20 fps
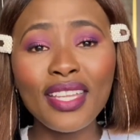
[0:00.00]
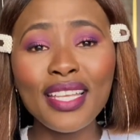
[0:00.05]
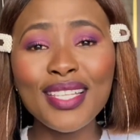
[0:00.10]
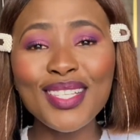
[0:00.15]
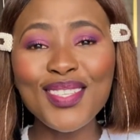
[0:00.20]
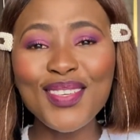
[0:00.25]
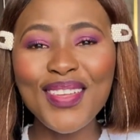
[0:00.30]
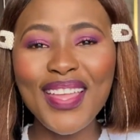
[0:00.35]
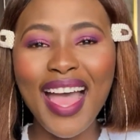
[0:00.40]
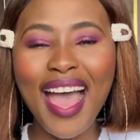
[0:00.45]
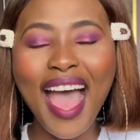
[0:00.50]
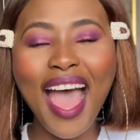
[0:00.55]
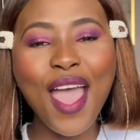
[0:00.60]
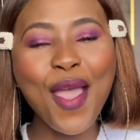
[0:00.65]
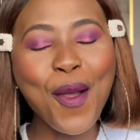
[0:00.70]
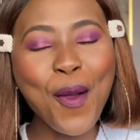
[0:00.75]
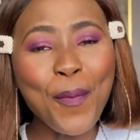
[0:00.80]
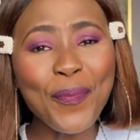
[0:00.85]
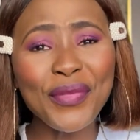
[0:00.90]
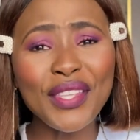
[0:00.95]
So yeah, I
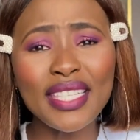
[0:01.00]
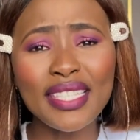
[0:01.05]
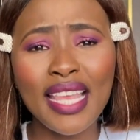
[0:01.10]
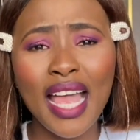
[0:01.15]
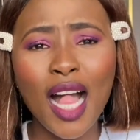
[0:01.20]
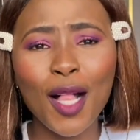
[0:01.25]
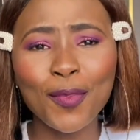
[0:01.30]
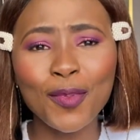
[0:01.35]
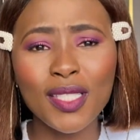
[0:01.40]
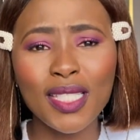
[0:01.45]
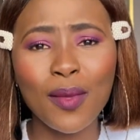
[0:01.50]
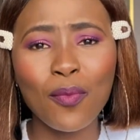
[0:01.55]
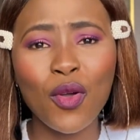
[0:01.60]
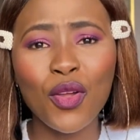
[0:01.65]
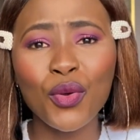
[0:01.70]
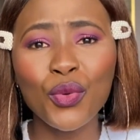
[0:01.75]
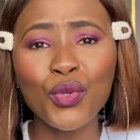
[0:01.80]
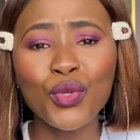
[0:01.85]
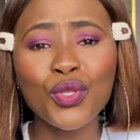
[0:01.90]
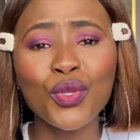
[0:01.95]
hope this helps
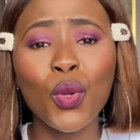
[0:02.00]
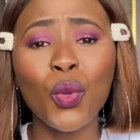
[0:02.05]
someone who's